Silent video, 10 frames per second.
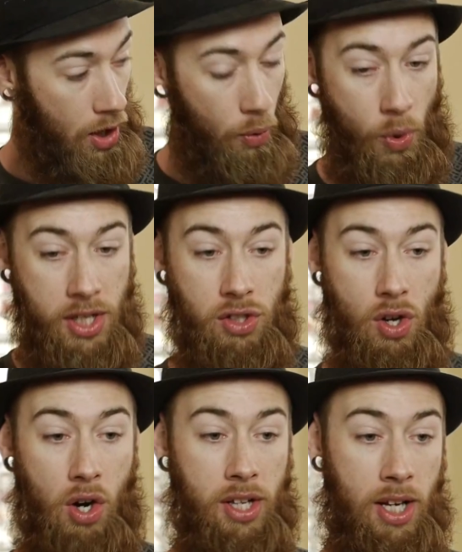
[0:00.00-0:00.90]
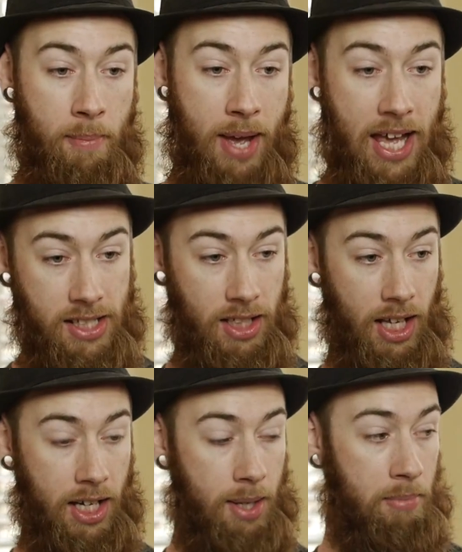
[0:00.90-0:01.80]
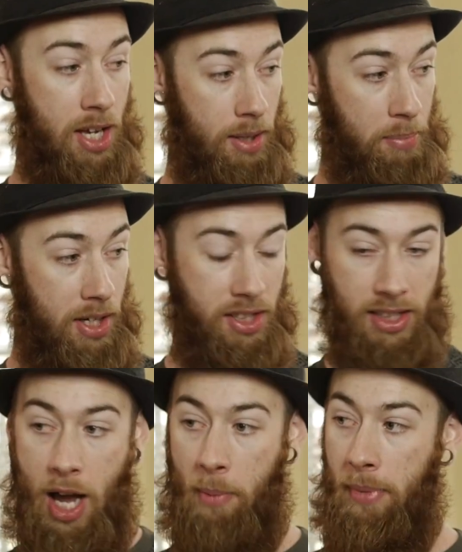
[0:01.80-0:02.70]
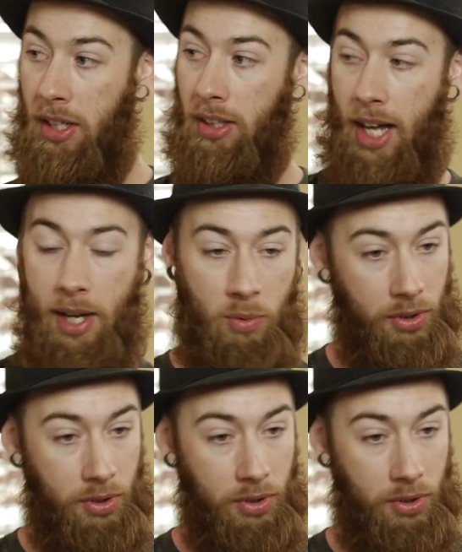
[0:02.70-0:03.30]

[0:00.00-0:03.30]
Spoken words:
which started emasculating men because now men are like,